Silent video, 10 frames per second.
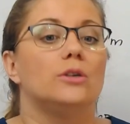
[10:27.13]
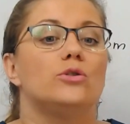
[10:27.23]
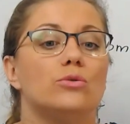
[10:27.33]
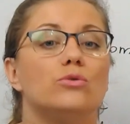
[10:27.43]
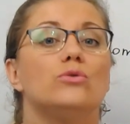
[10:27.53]

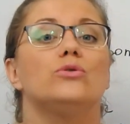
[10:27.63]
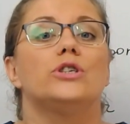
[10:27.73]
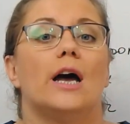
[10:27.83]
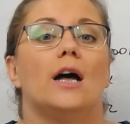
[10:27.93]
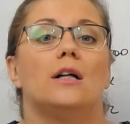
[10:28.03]

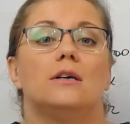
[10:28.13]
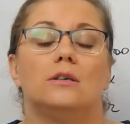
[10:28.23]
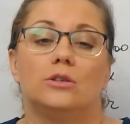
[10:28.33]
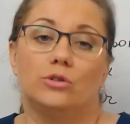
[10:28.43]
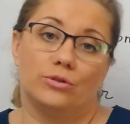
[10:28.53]

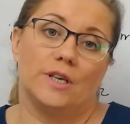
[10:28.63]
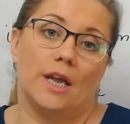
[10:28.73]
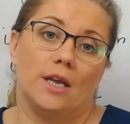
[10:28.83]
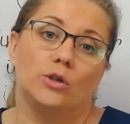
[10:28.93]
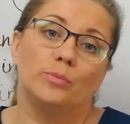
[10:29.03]
to
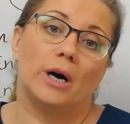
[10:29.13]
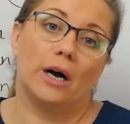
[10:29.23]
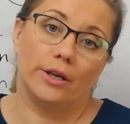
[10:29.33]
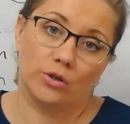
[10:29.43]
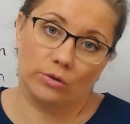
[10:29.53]
say
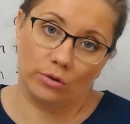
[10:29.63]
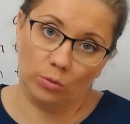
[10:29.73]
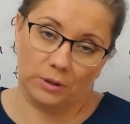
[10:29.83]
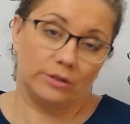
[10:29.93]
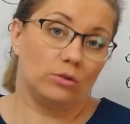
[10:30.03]
goodbye to you
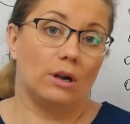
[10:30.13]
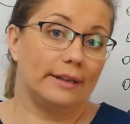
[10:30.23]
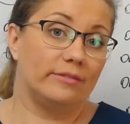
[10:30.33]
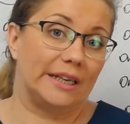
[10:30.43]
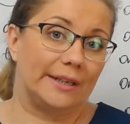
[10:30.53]
when you are
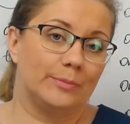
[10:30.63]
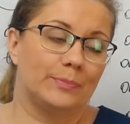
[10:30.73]
leaving.